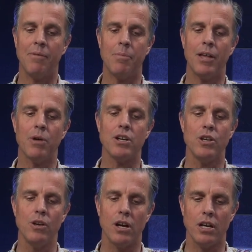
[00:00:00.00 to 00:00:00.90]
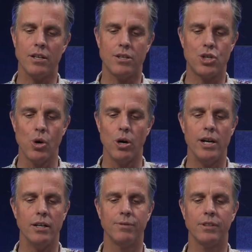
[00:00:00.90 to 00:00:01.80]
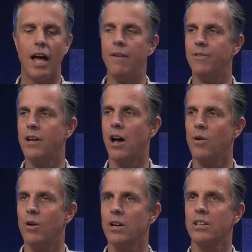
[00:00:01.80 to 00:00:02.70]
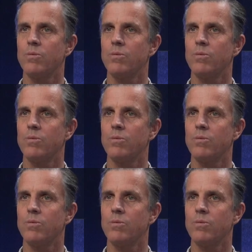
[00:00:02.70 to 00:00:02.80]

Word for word: And by the way, unityjoyoflife.org